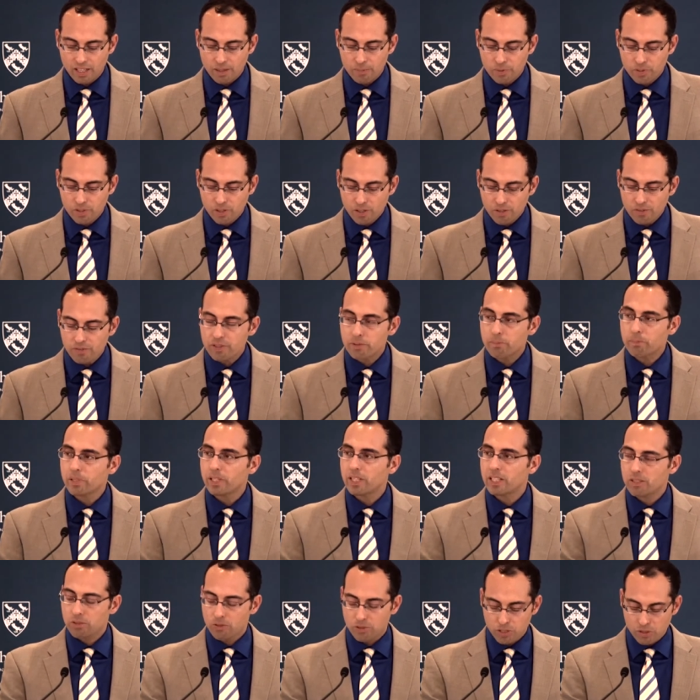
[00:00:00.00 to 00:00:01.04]
Observe the
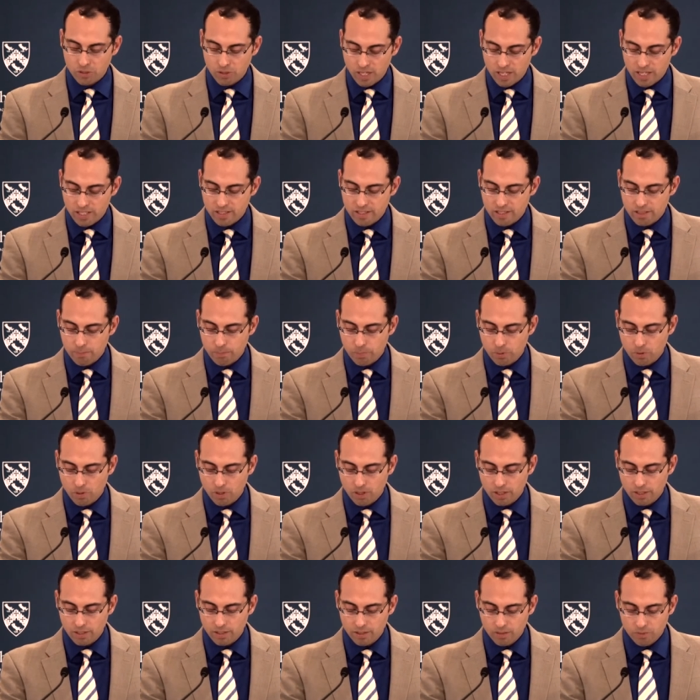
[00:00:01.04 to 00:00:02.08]
place where Christ is
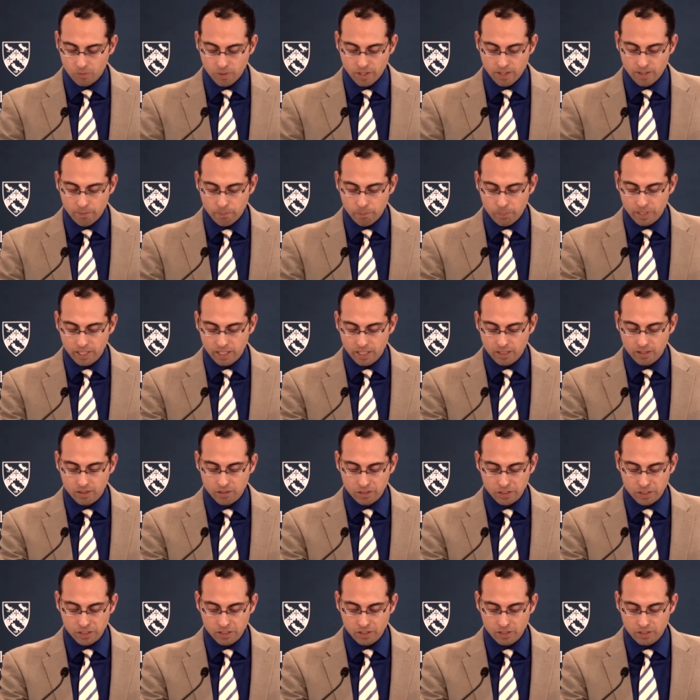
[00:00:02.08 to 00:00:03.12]
born, whether big or
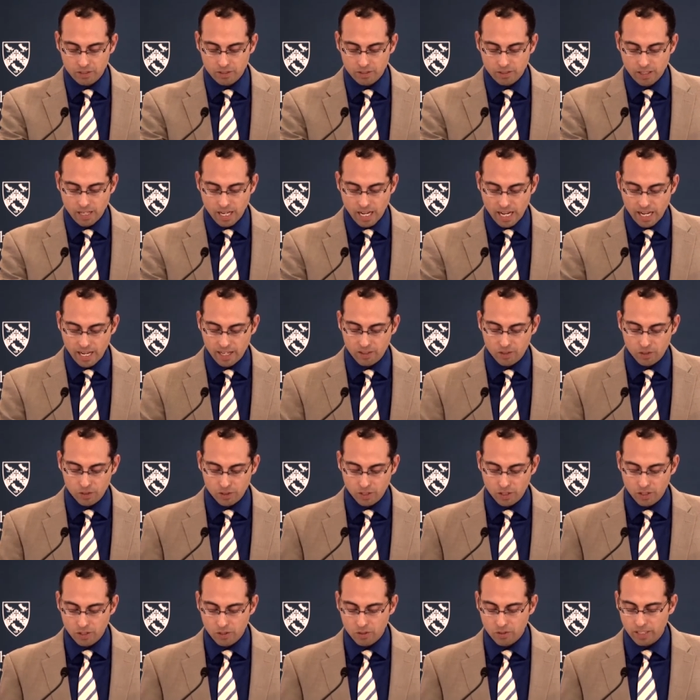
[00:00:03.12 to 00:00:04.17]
little, high or
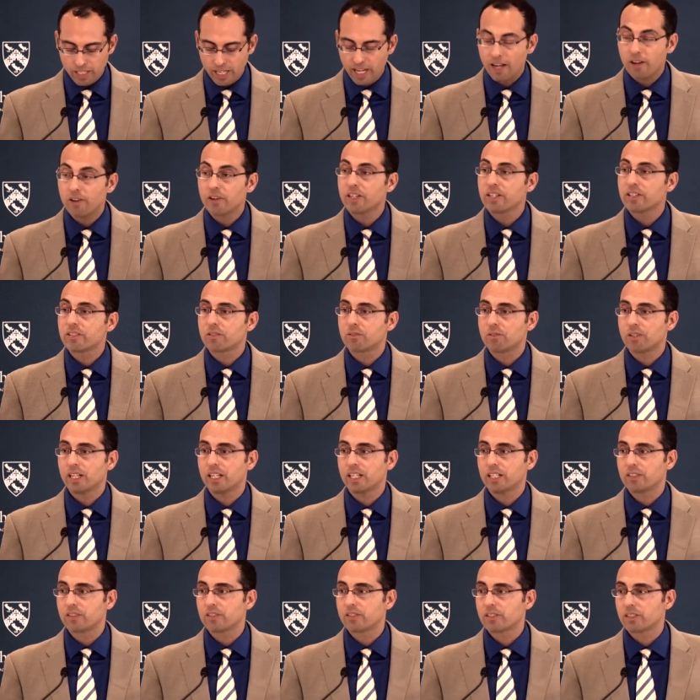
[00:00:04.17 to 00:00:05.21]
low, and how it is
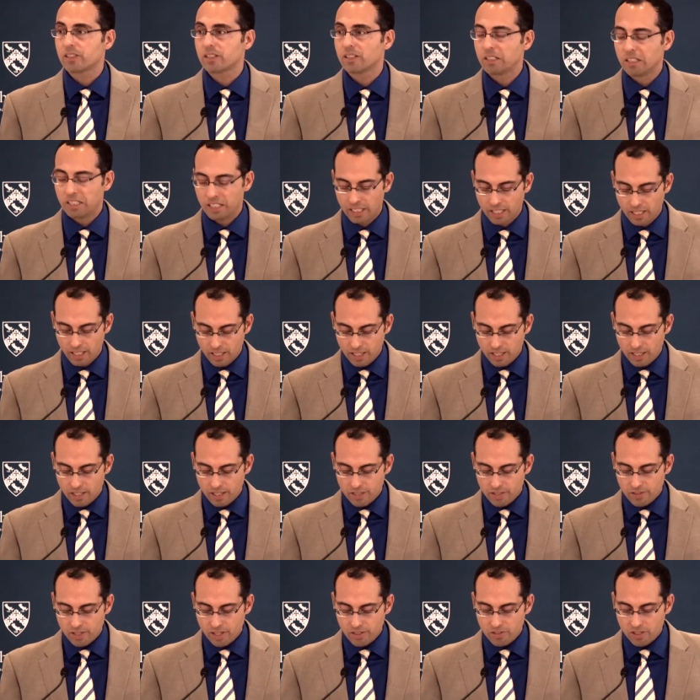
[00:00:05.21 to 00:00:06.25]
arranged.
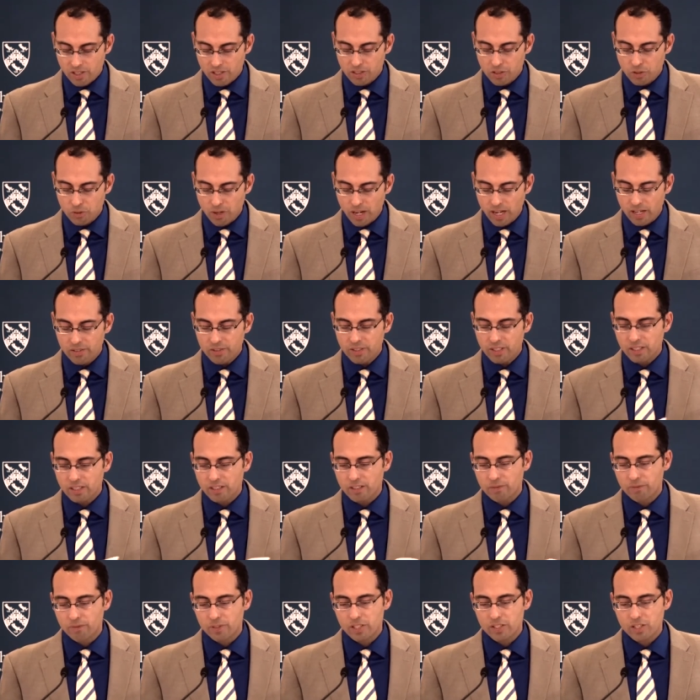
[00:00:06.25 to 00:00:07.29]
Such
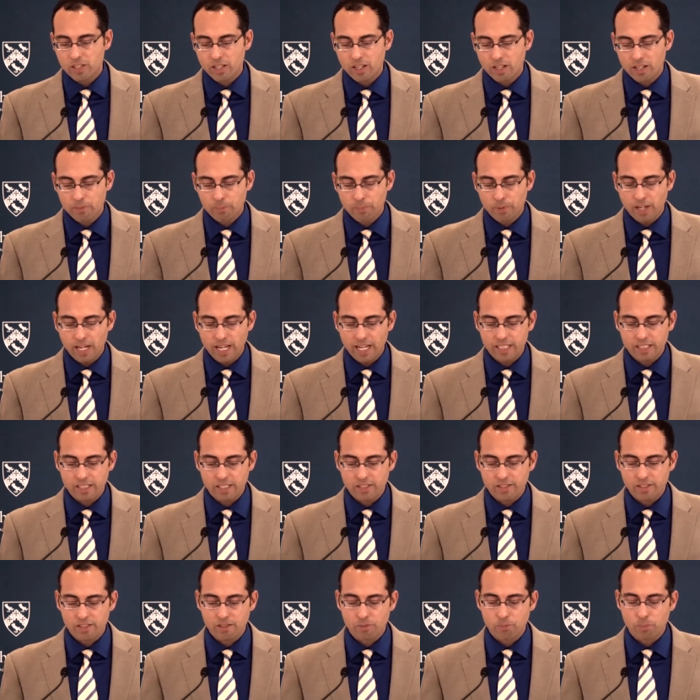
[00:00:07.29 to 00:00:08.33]
grounded visionary
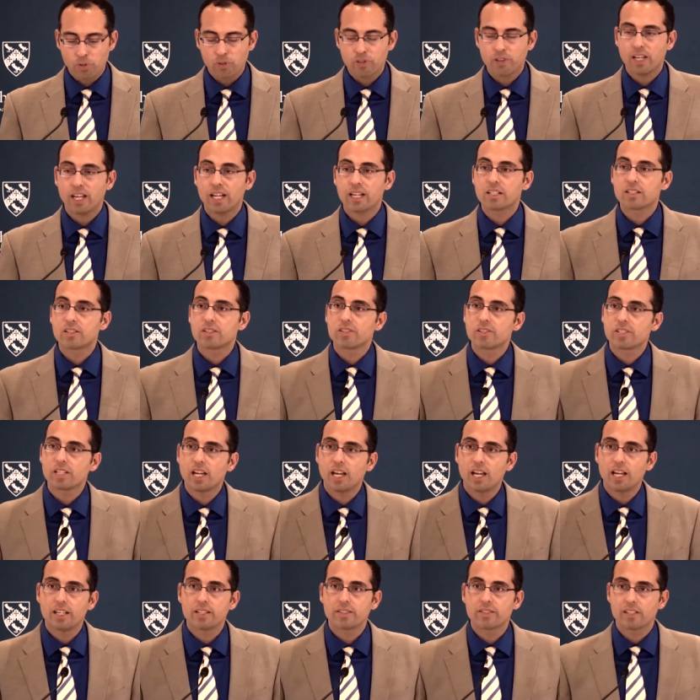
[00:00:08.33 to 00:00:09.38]
practice is both
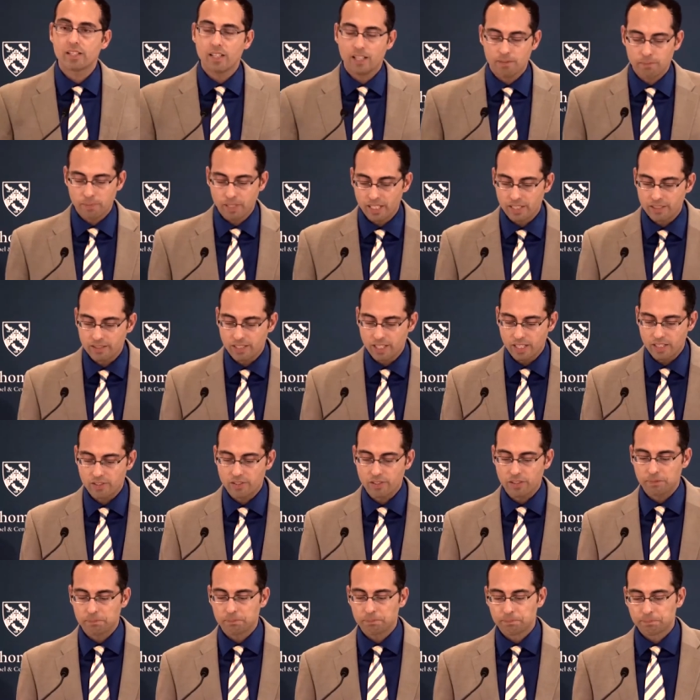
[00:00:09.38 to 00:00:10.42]
exercise and
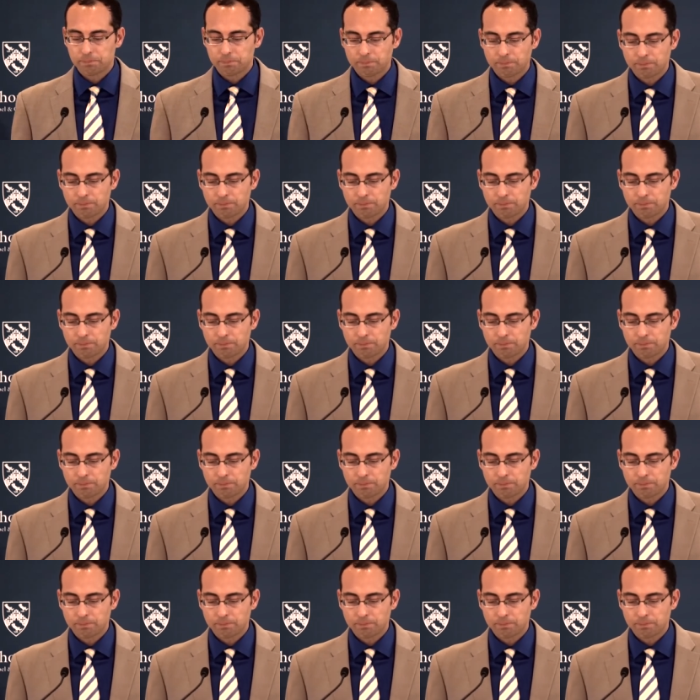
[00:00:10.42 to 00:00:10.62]
meditation.